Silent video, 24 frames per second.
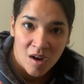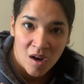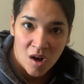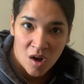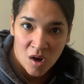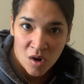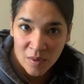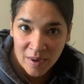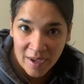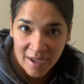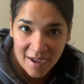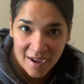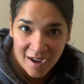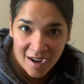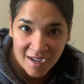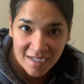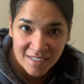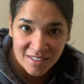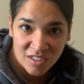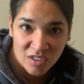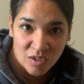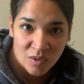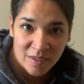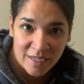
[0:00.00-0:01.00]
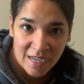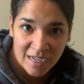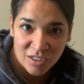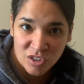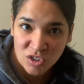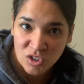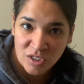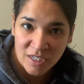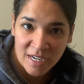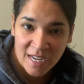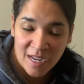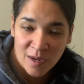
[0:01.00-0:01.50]
Okay guys, so
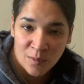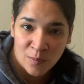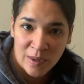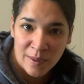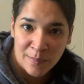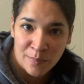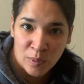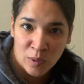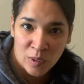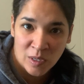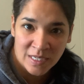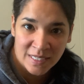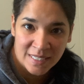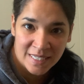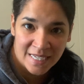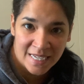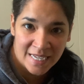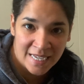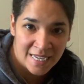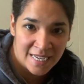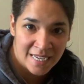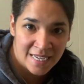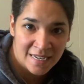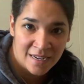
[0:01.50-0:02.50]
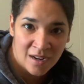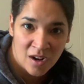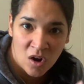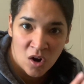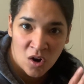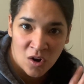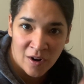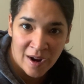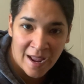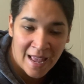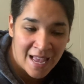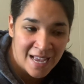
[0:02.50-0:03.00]
yesterday we put in
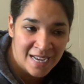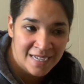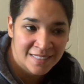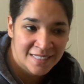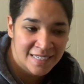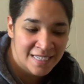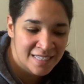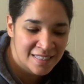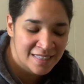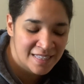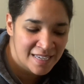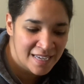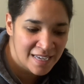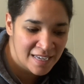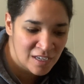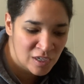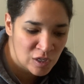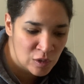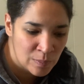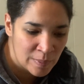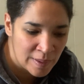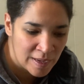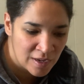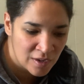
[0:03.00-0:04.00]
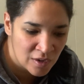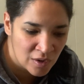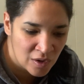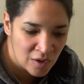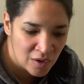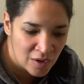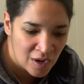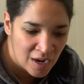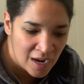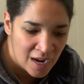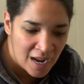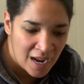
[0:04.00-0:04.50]
our eggs in the
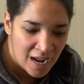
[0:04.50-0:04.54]
incubator,